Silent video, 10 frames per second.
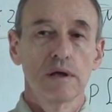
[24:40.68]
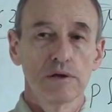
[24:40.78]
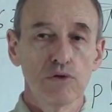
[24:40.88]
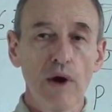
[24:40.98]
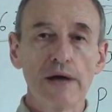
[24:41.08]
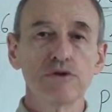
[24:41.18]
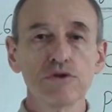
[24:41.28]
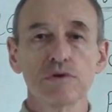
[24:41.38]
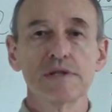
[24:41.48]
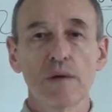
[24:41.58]
try to
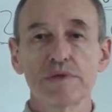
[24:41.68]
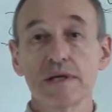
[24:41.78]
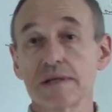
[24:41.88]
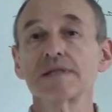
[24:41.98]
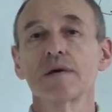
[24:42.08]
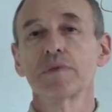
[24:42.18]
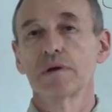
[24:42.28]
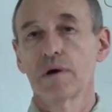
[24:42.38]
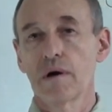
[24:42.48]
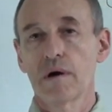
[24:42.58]
do something
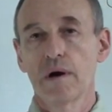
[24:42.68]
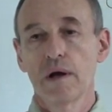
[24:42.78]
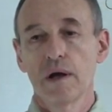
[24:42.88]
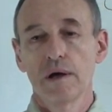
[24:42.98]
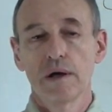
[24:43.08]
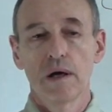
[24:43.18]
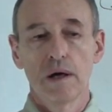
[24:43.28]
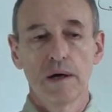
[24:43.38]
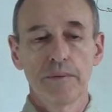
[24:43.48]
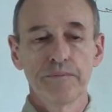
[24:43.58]
similar
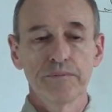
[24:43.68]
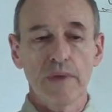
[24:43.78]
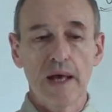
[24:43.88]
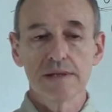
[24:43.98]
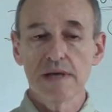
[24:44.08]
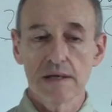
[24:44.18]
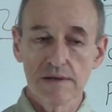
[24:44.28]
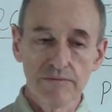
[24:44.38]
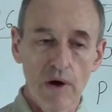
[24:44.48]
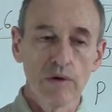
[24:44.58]
um, as, as
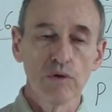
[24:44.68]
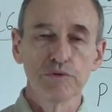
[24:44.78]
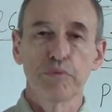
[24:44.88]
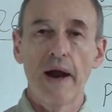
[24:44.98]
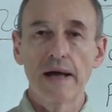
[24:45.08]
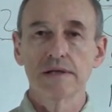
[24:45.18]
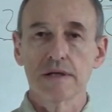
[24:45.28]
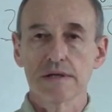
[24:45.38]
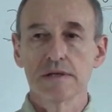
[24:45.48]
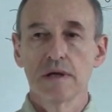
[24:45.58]
a very good
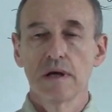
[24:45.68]
practice